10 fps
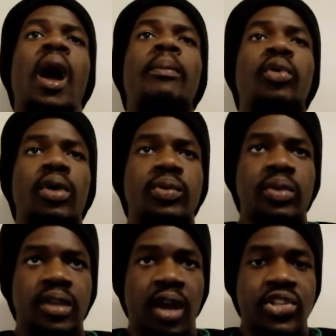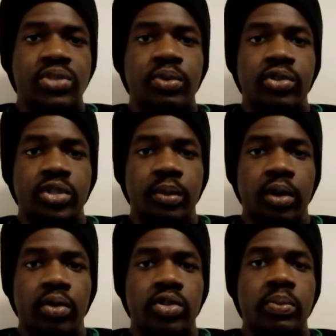I'm going with Casemiro
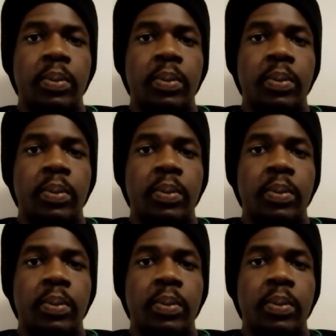tomorrow to